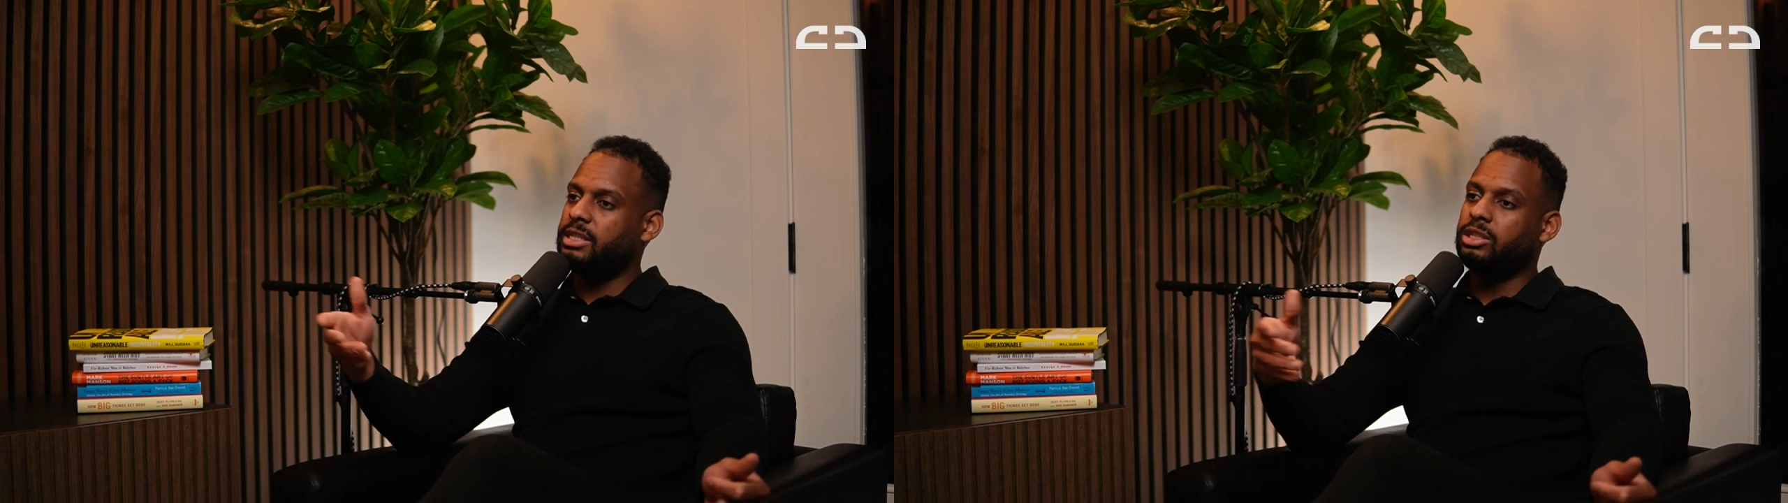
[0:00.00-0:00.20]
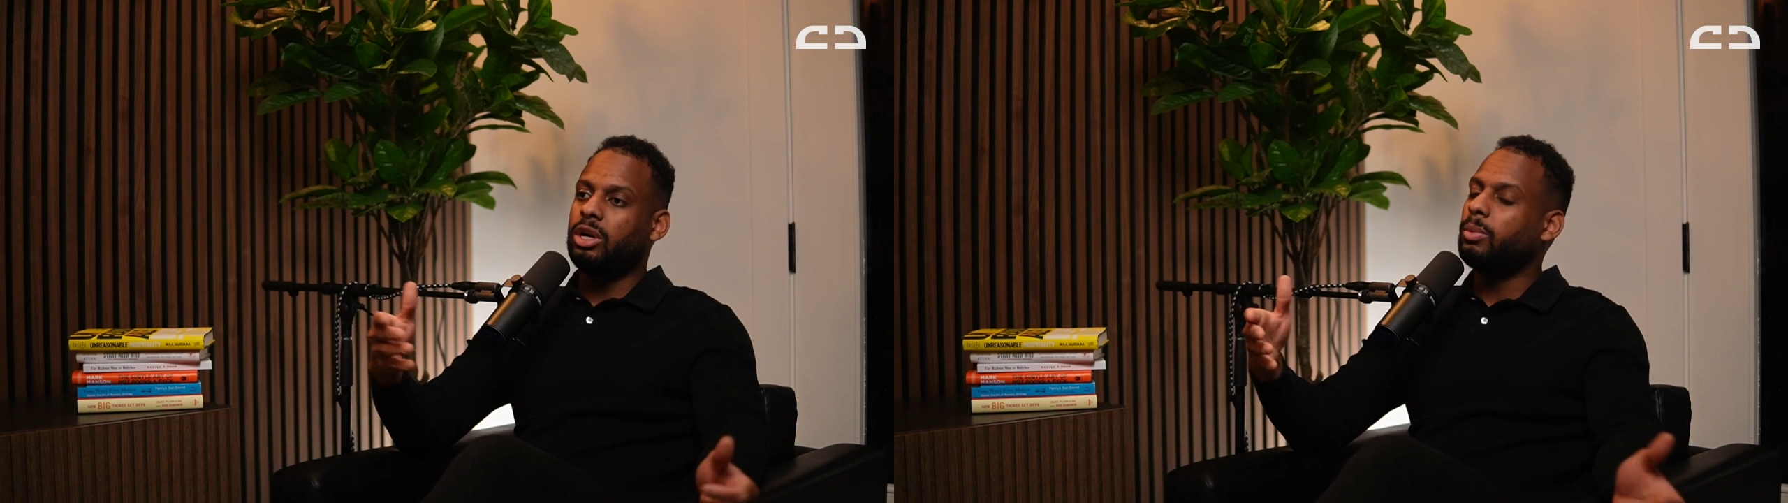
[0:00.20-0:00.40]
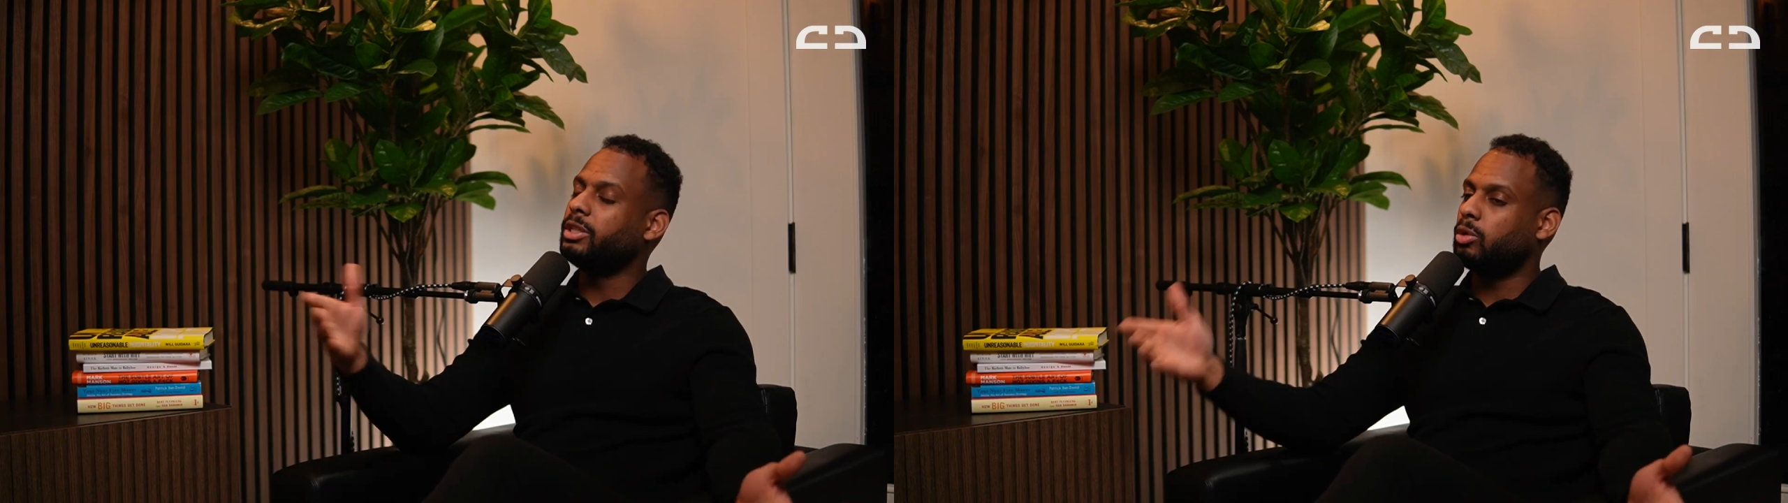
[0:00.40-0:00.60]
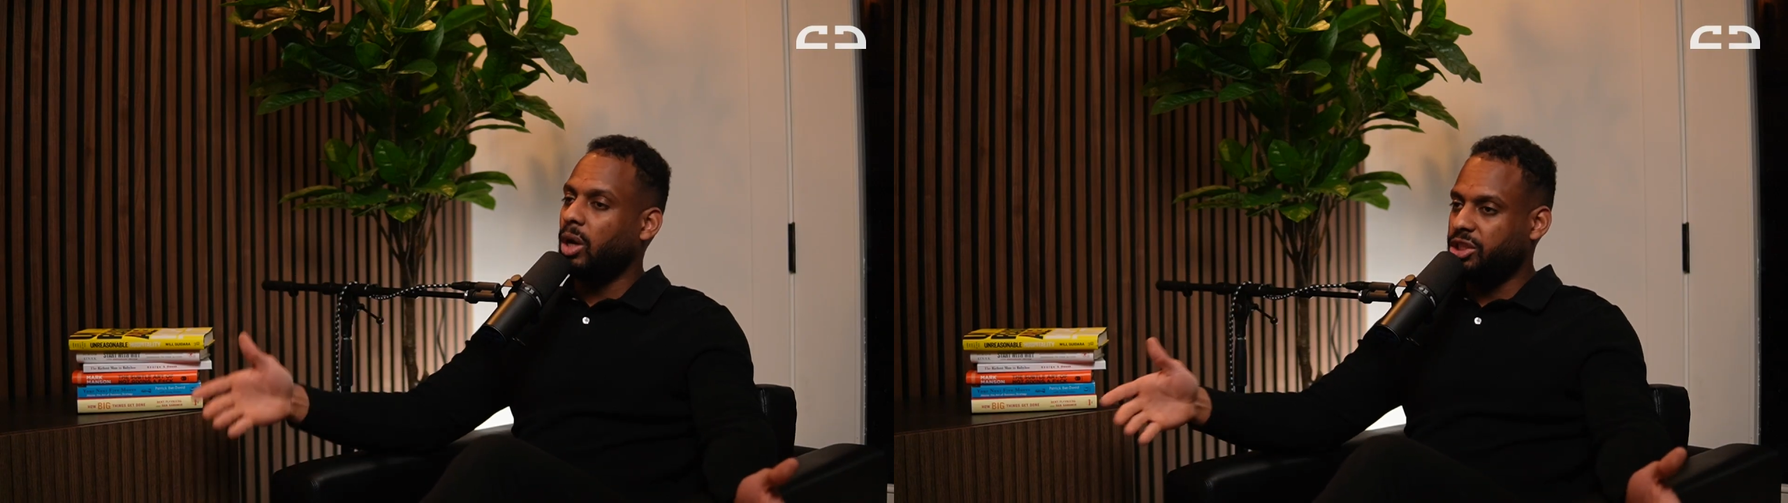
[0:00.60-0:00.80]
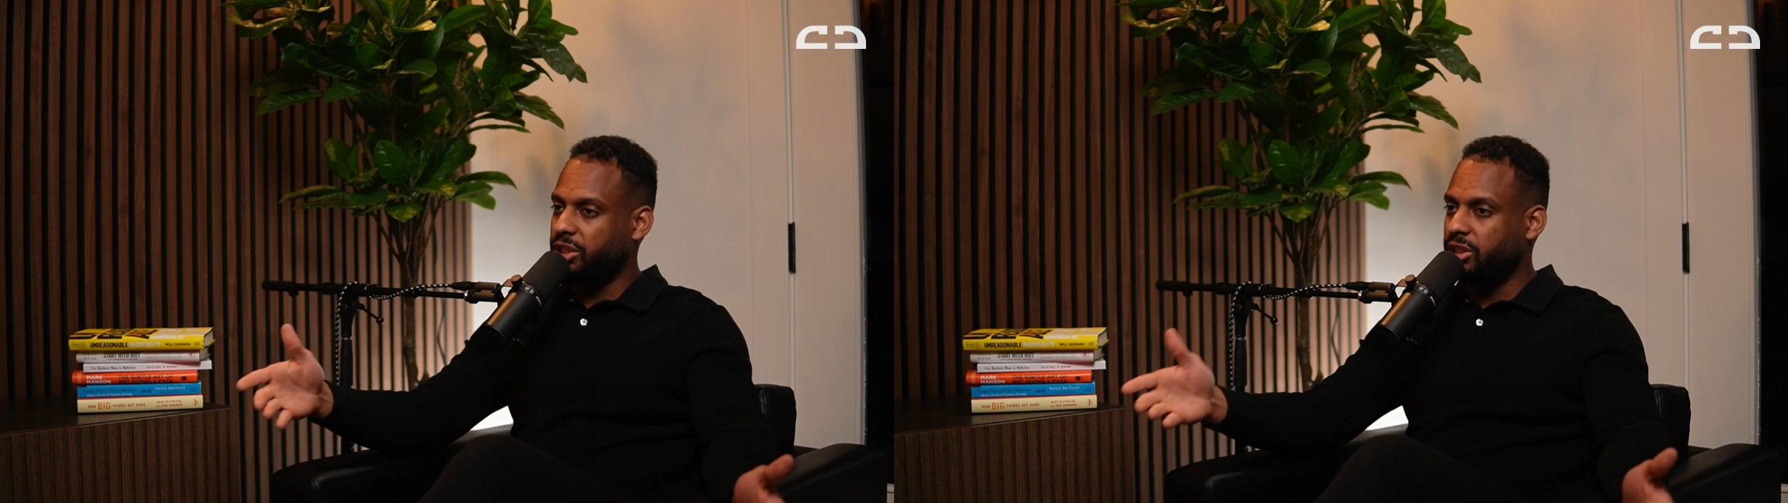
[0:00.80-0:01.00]
there's always
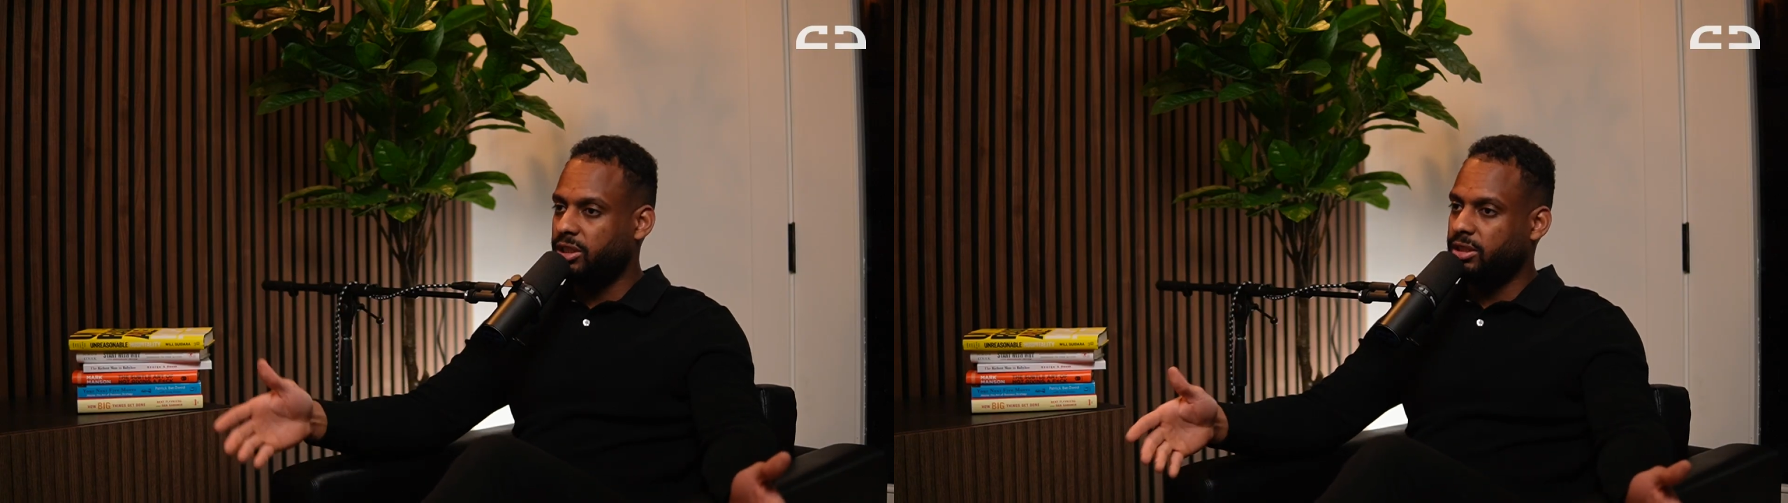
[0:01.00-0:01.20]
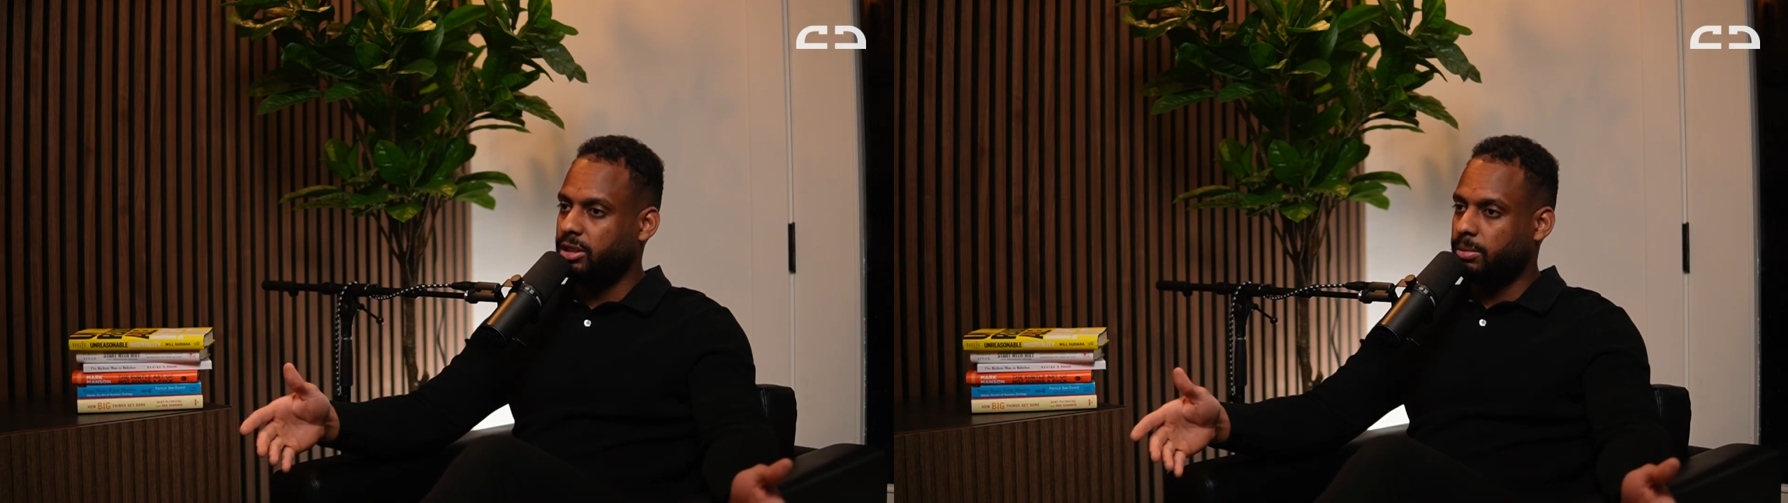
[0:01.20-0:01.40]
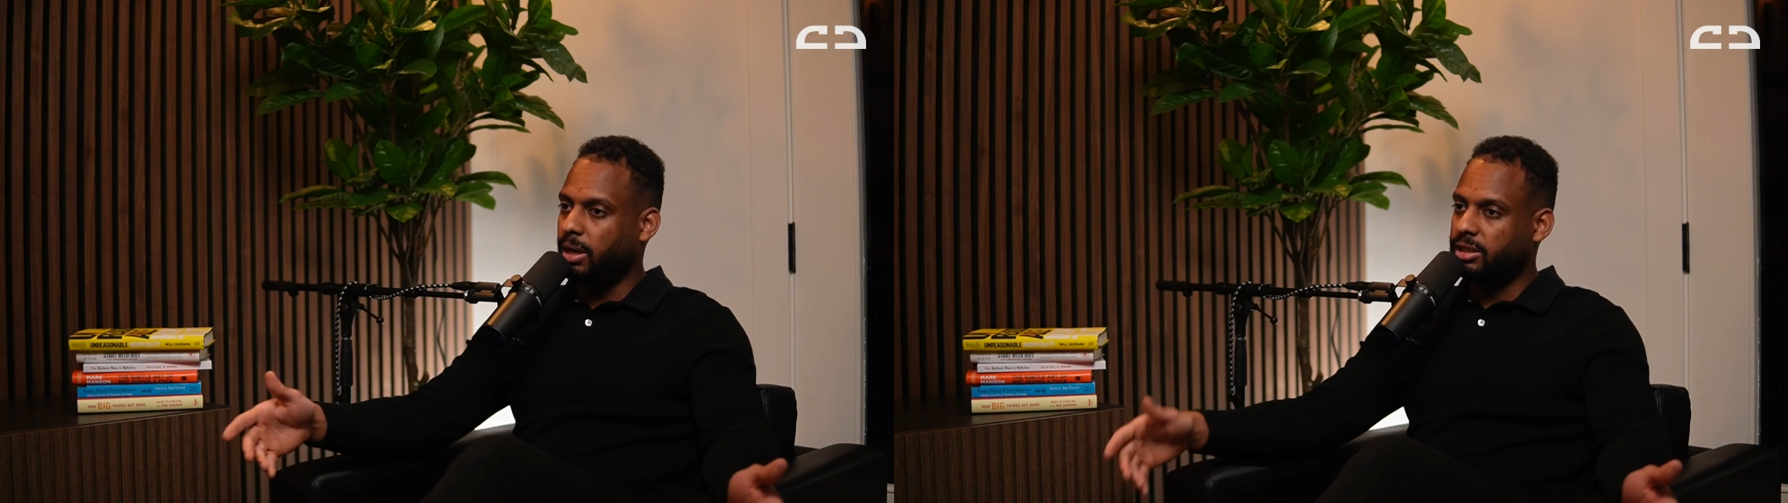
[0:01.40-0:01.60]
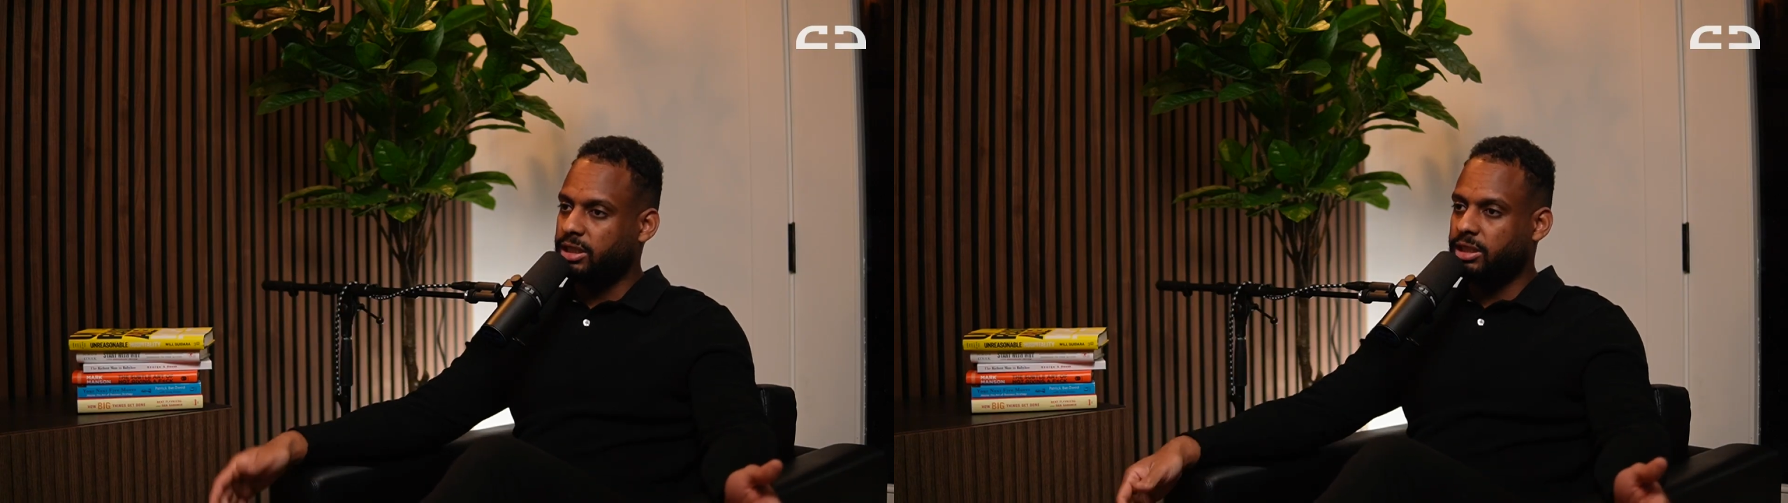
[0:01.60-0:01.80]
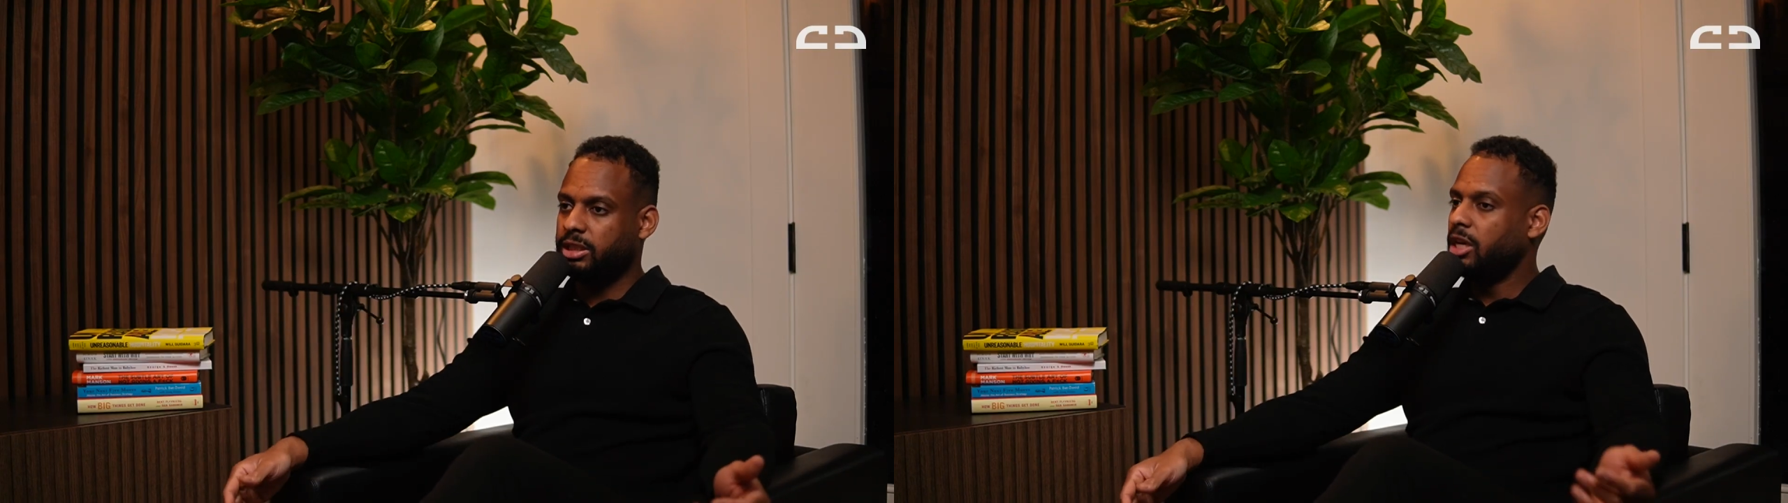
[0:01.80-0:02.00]
questions in the
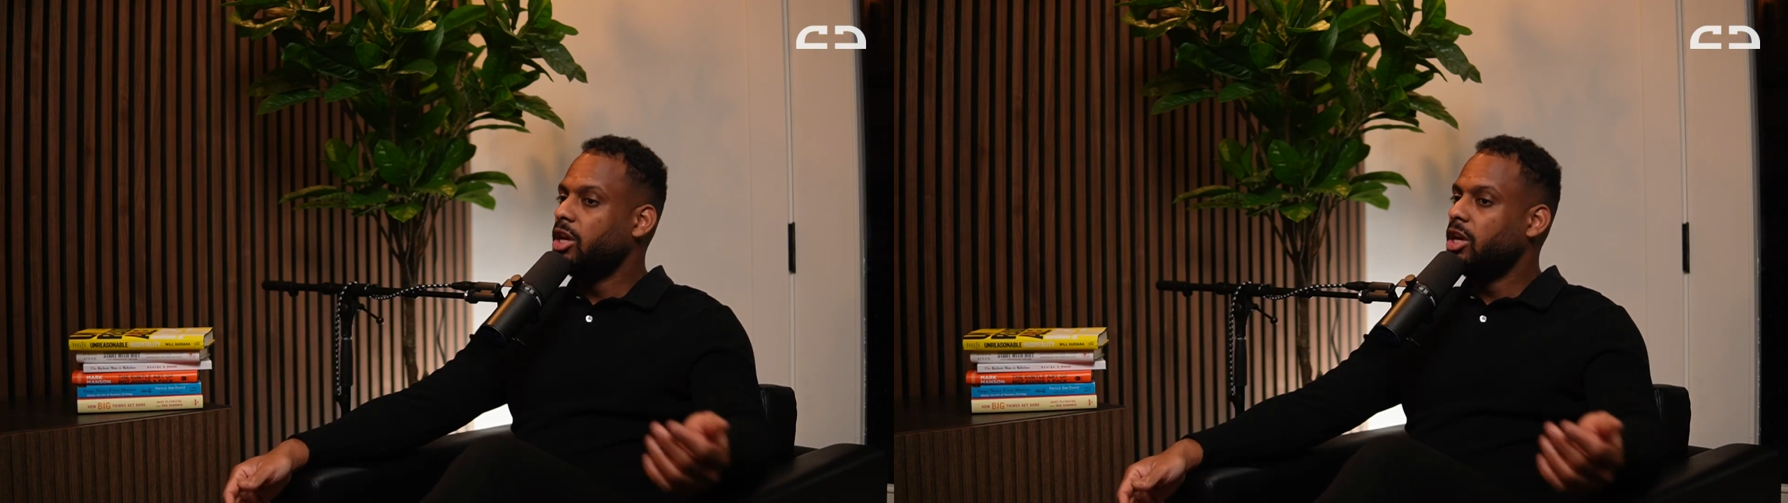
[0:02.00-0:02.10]
process.